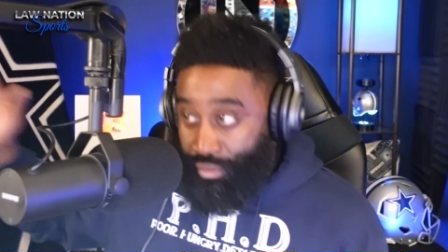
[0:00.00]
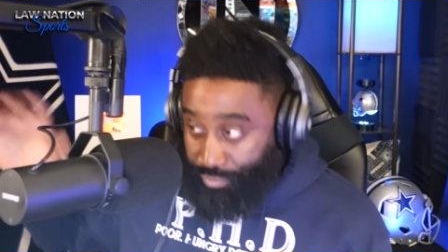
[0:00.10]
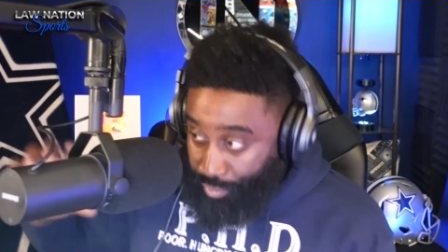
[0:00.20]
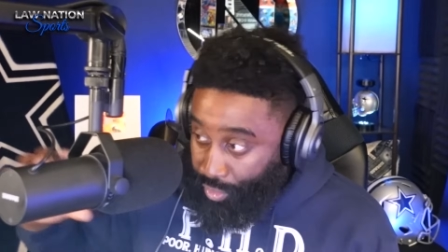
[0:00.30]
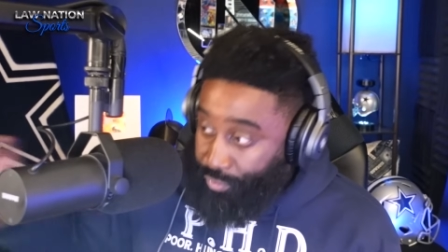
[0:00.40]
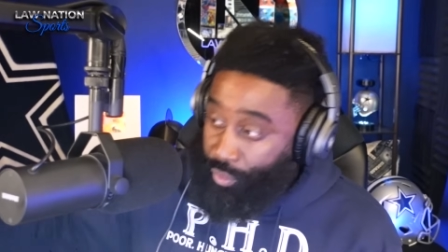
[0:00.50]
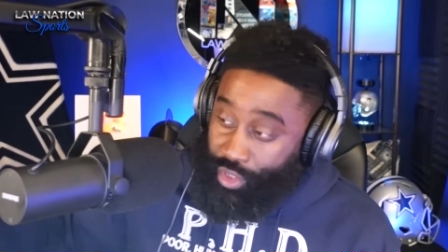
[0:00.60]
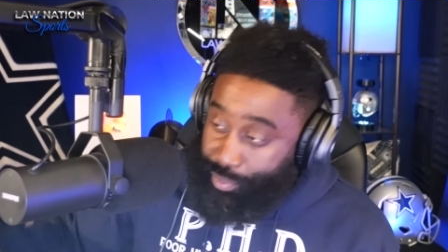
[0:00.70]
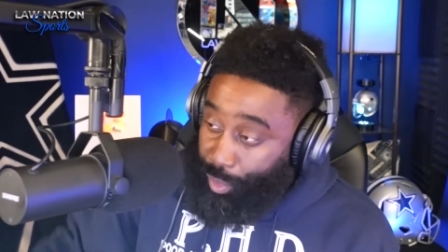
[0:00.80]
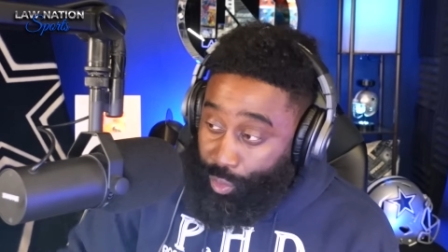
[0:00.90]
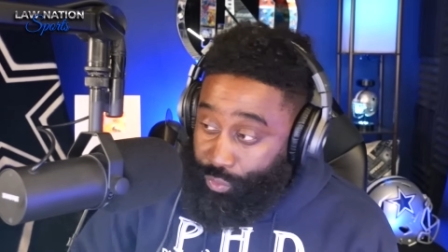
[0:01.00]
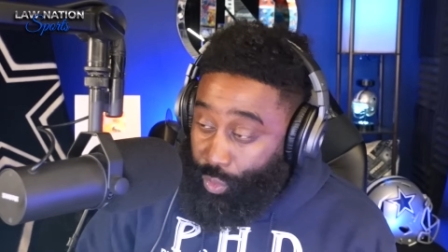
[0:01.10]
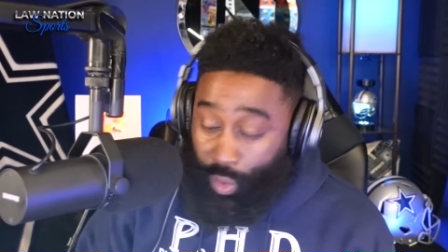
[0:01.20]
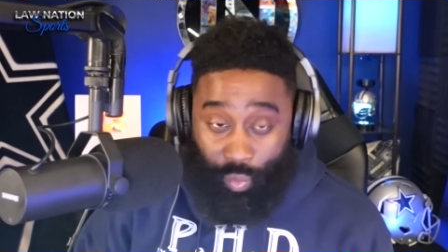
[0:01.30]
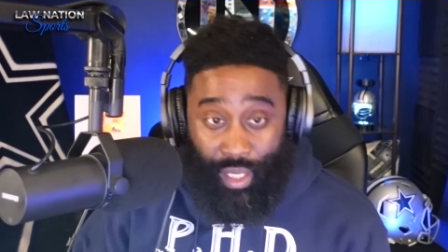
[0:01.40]
For, for a
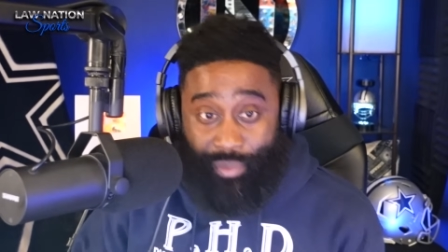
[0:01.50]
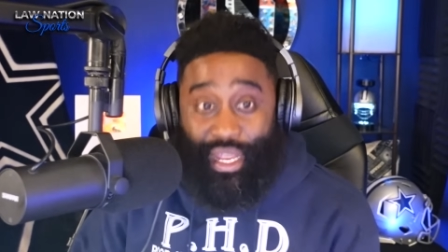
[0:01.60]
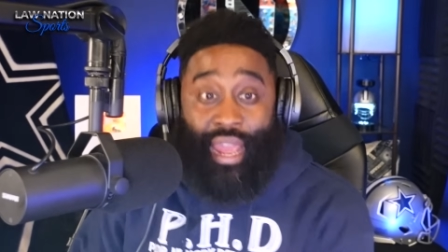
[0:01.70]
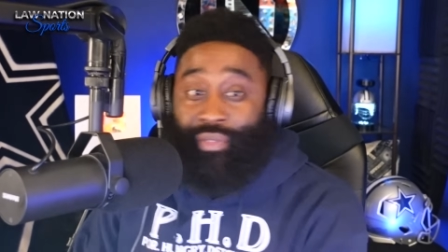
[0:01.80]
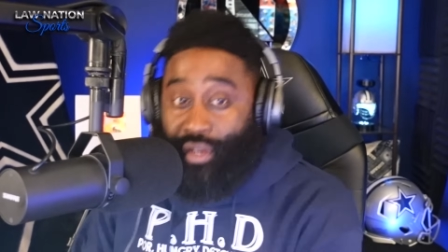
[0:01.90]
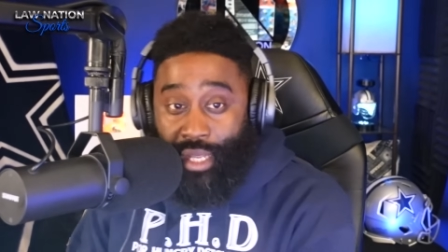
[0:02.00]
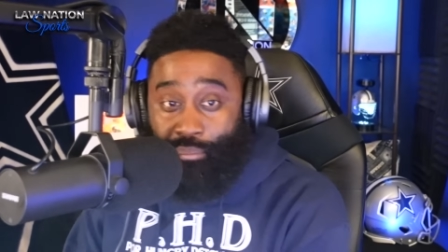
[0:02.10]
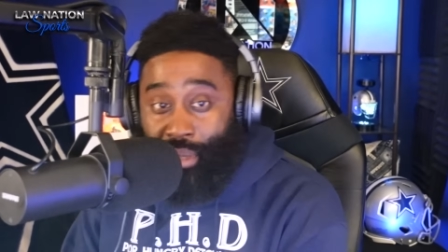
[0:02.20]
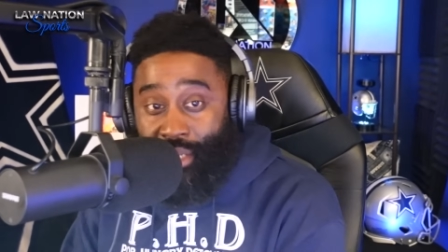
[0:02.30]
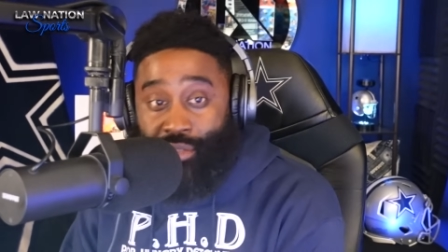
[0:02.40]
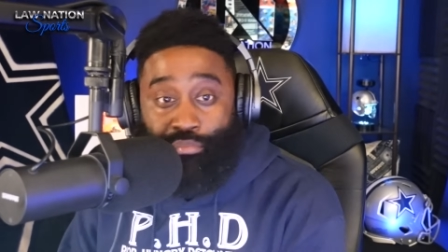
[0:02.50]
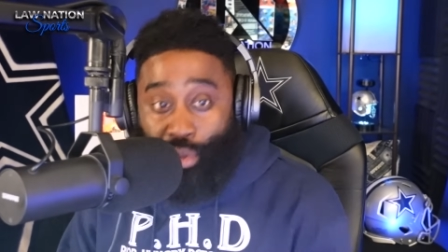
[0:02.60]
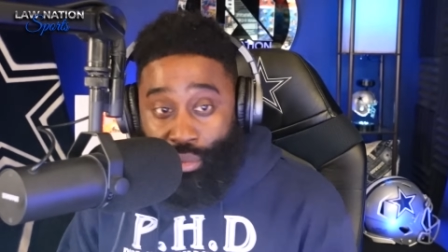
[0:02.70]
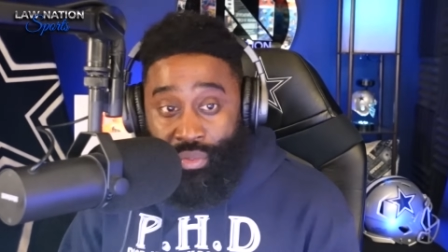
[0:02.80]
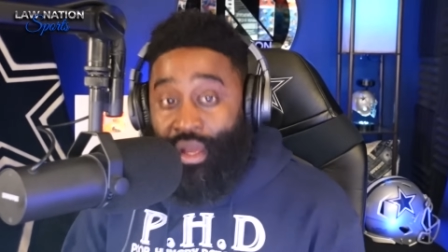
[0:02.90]
spoonful of reps after they bench
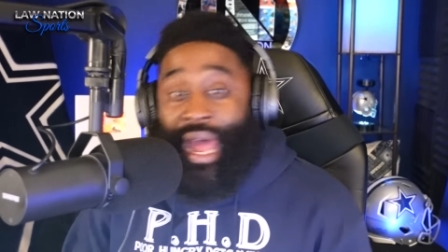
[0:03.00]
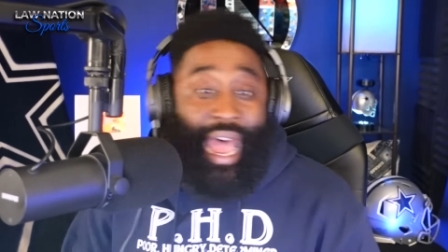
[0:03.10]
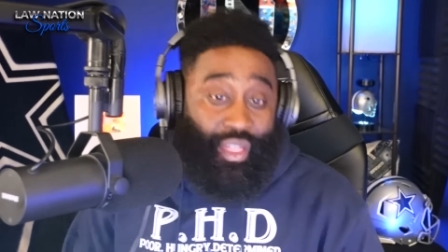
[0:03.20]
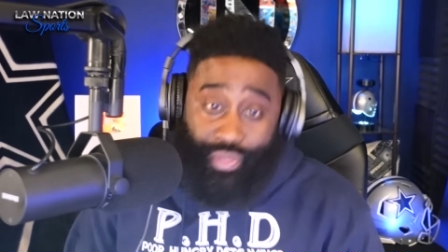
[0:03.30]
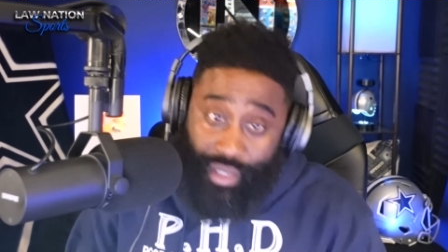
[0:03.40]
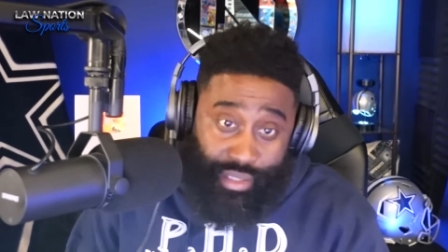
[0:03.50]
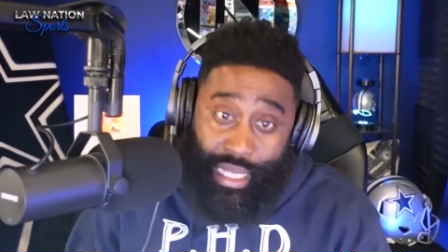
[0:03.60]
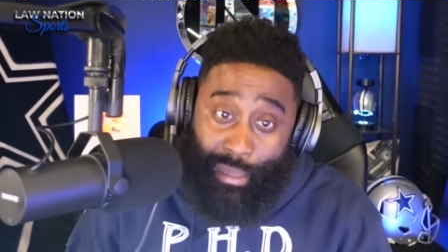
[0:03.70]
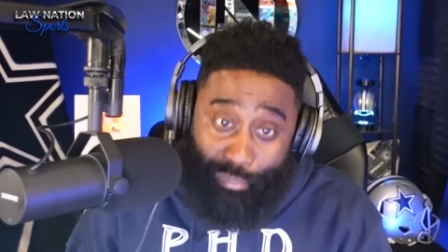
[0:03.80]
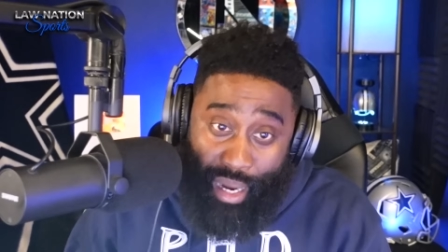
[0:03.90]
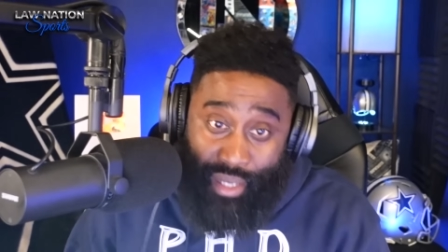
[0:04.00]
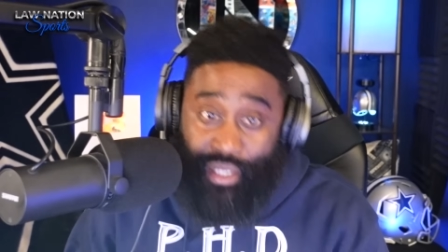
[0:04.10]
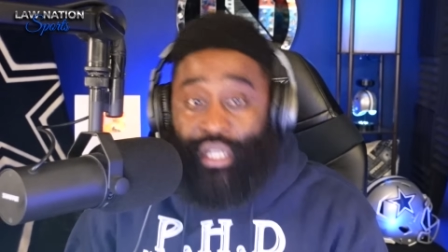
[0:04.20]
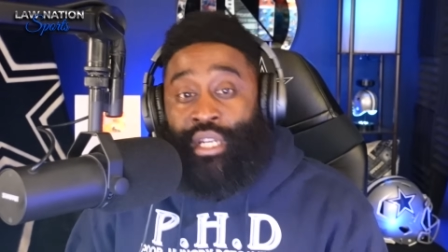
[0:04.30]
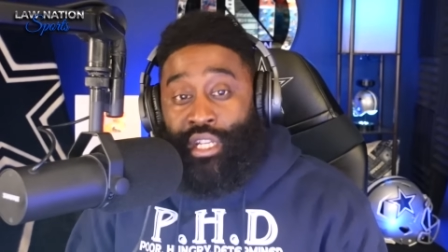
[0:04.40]
Booth. I think that
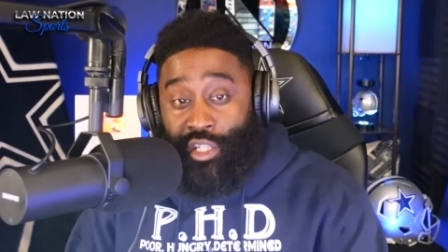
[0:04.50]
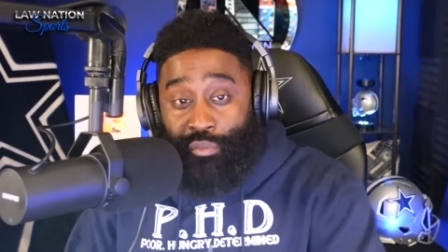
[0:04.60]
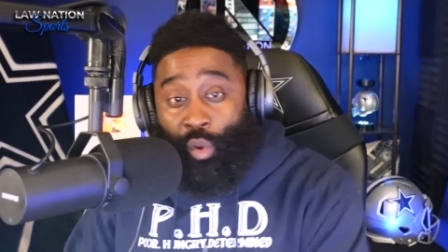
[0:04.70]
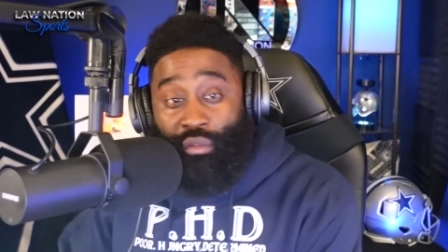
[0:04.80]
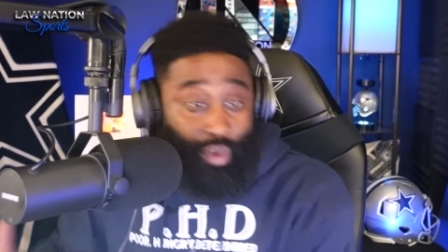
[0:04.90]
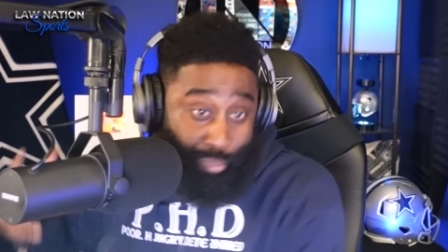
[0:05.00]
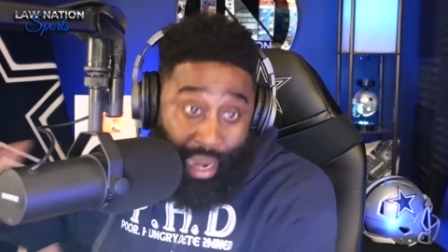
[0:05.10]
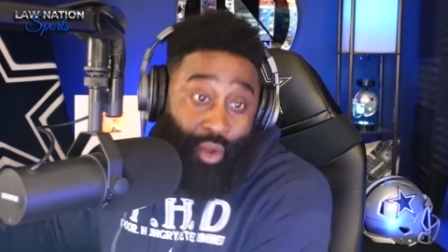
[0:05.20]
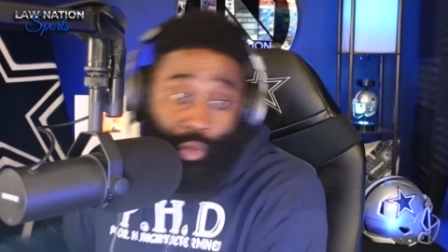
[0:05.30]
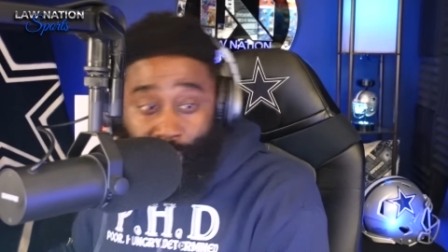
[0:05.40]
Amani, he's more of a boundary